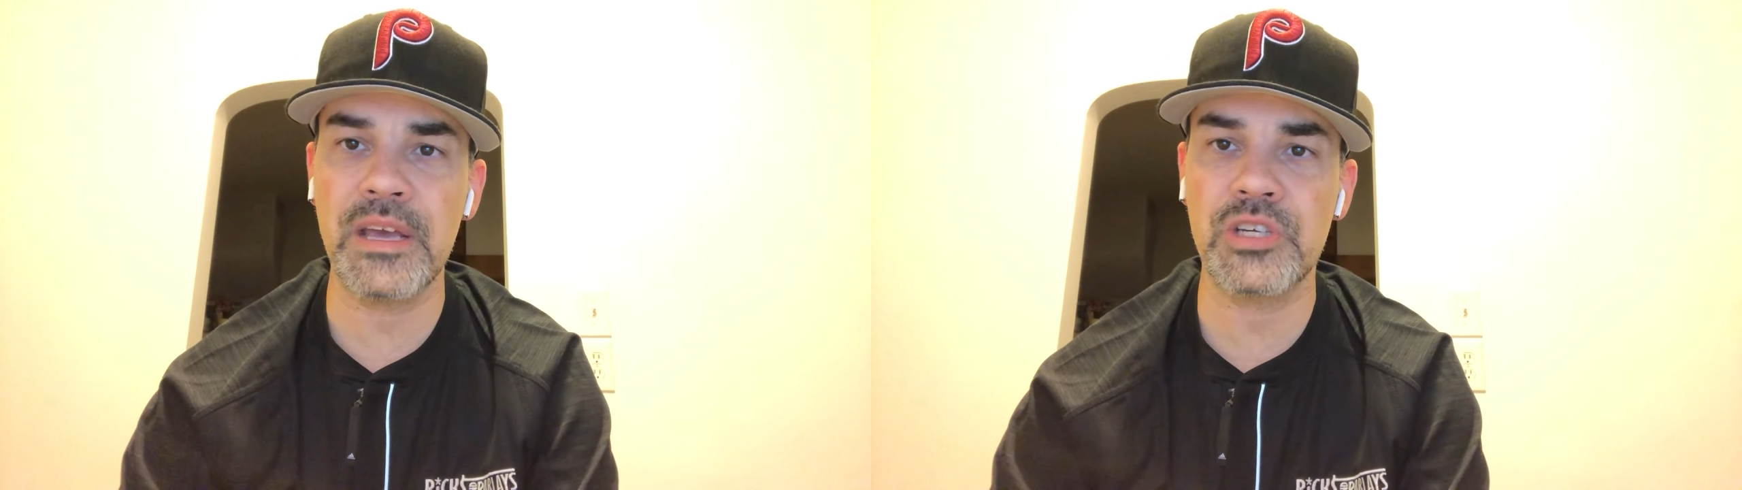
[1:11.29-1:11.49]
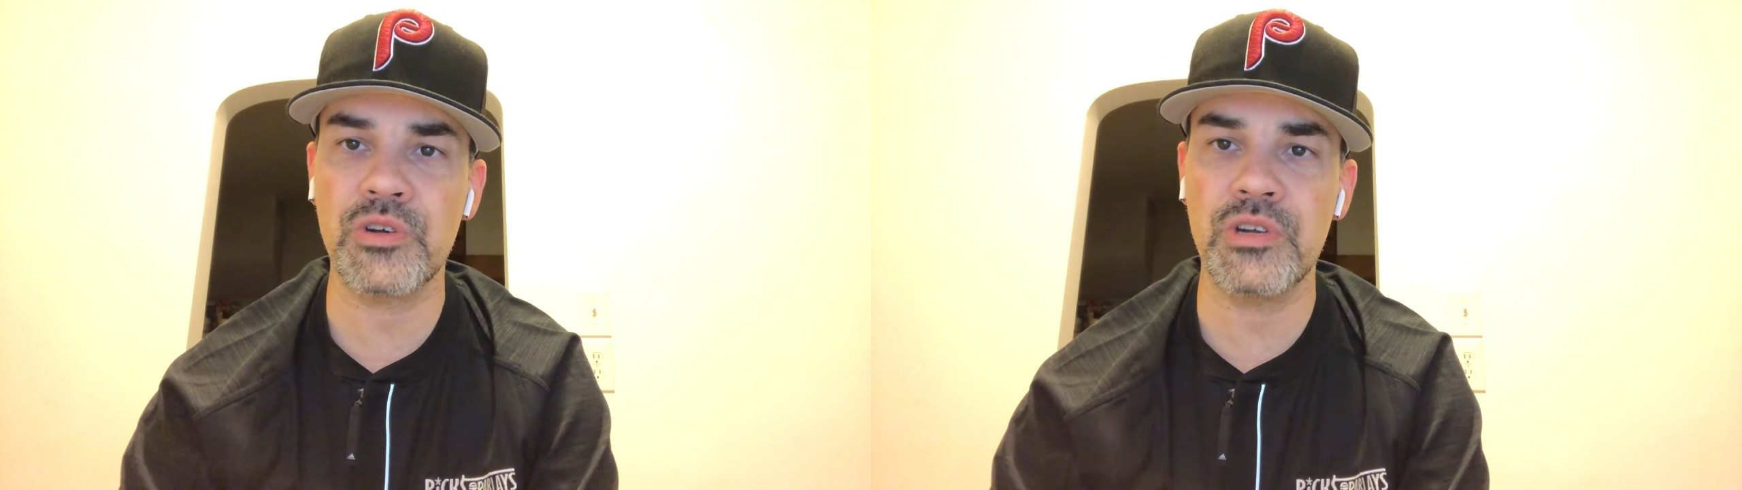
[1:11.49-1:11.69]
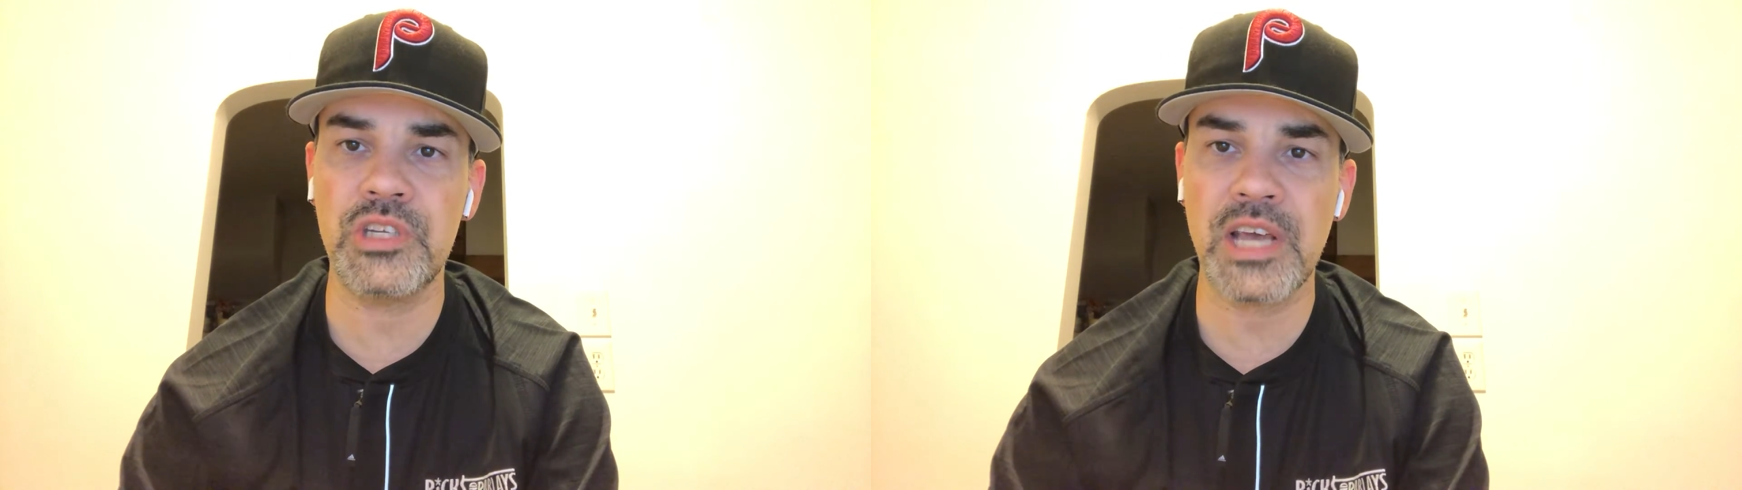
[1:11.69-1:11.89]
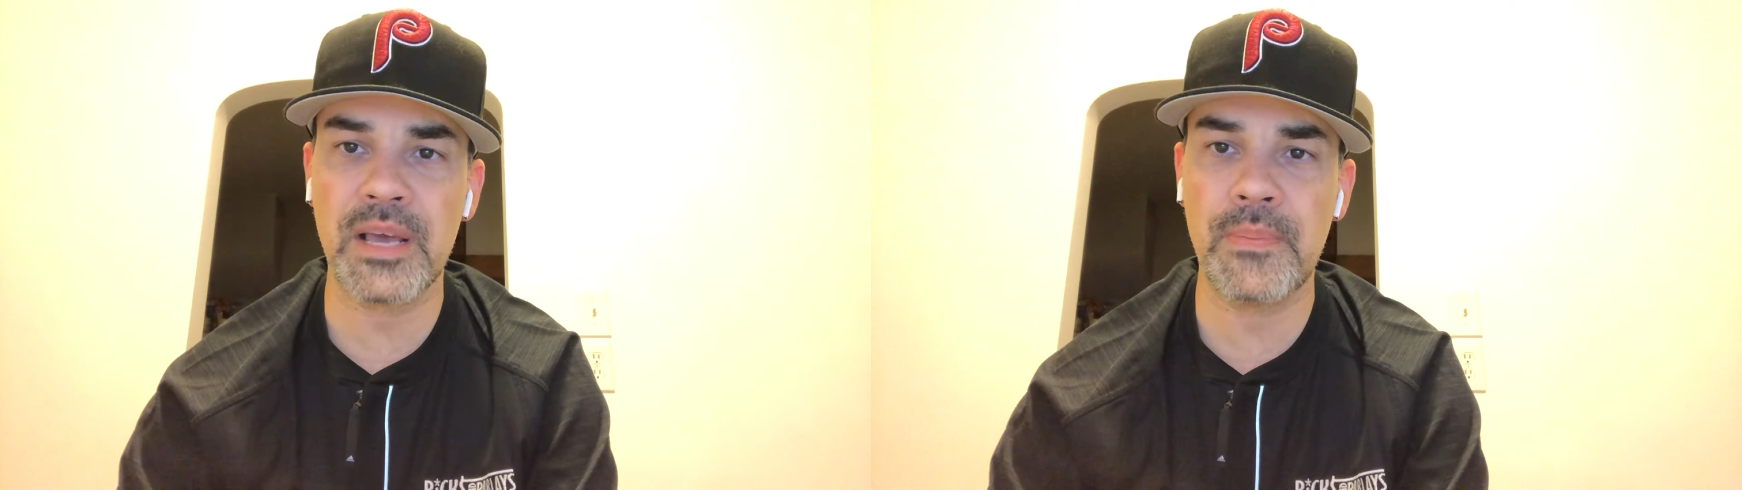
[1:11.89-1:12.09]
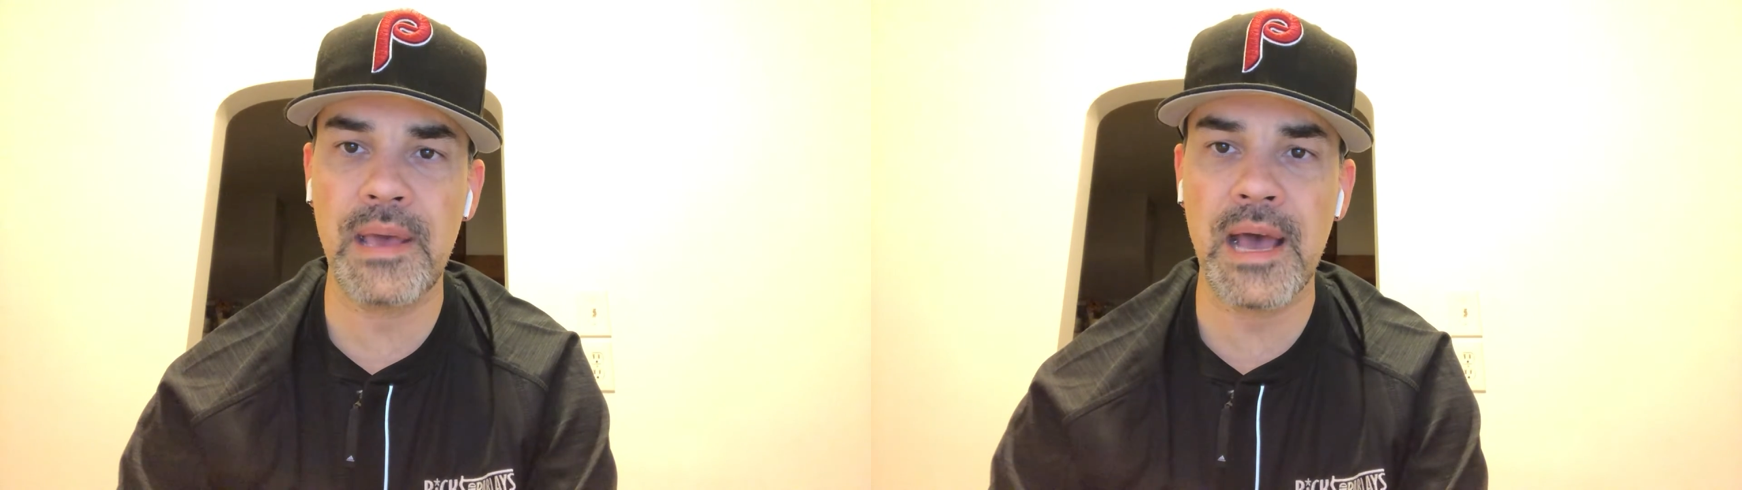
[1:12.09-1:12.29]
Make sure you
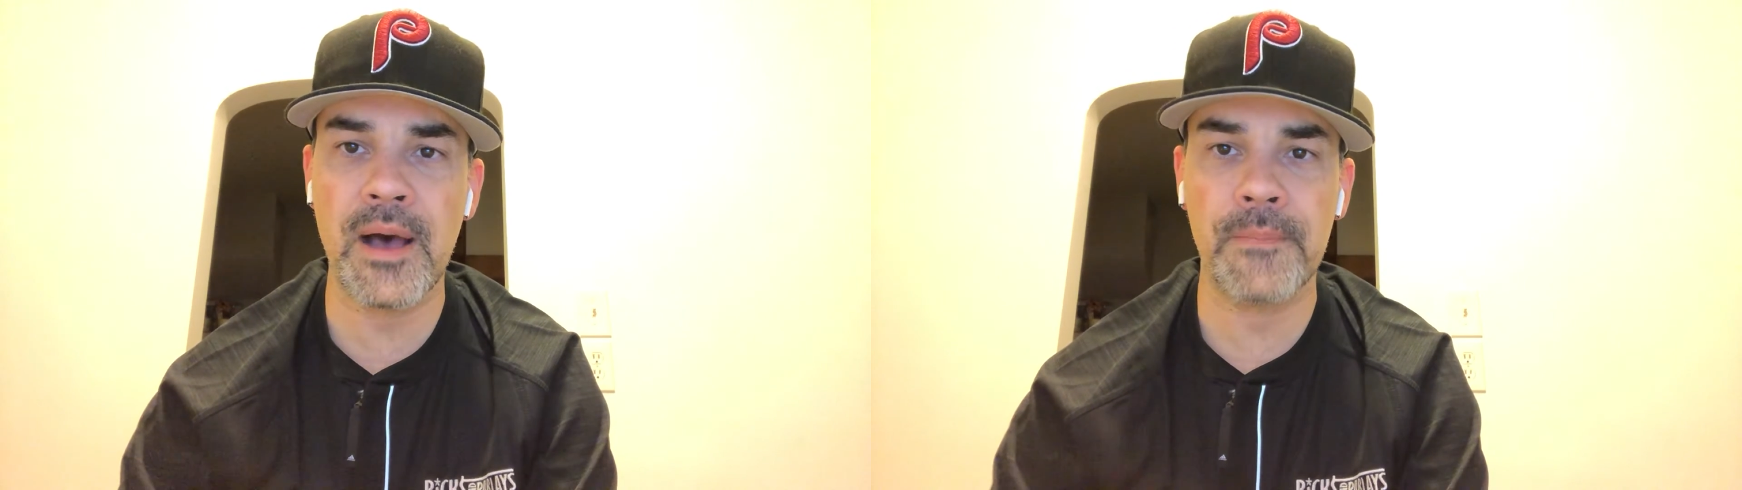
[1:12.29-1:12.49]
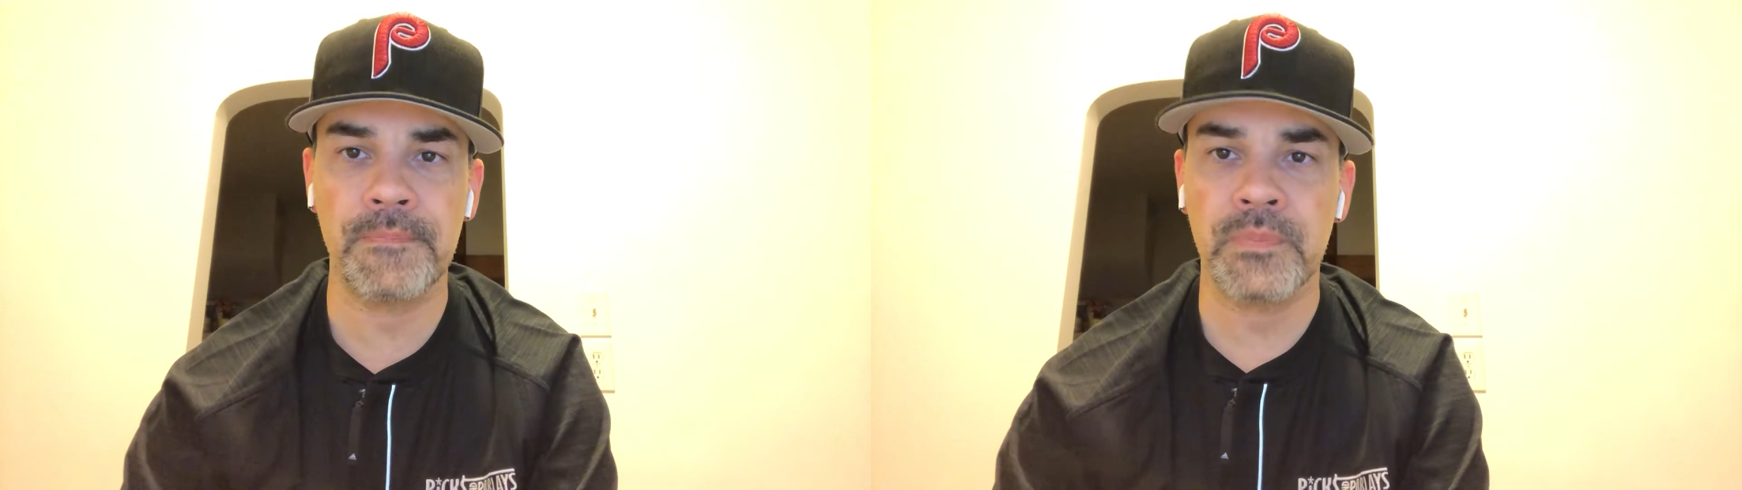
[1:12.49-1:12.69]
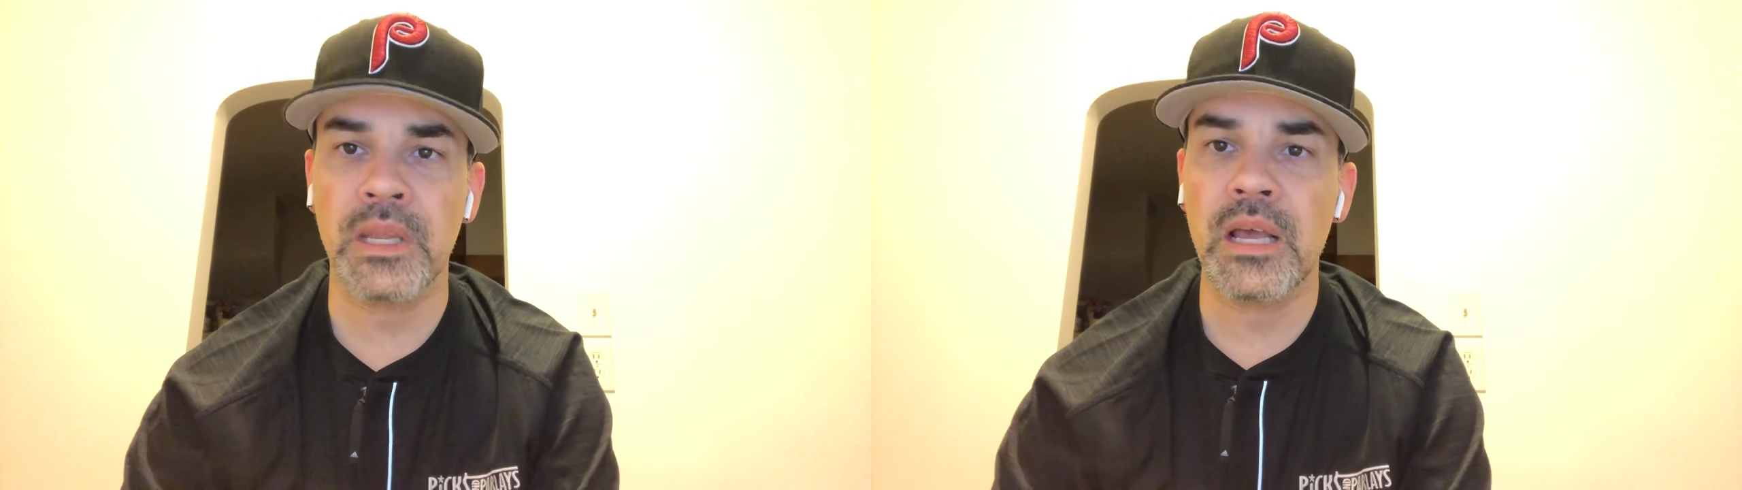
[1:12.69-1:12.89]
check me out.